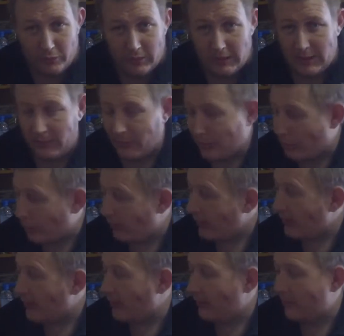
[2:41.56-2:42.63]
um,
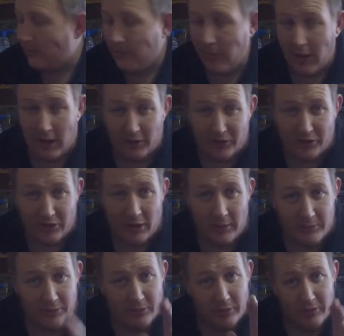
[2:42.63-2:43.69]
correctly mount a
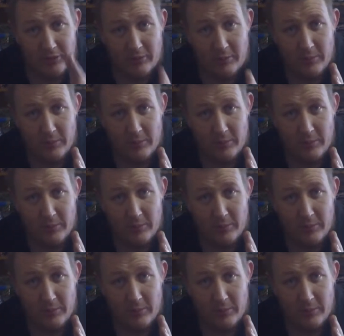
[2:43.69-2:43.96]
scope so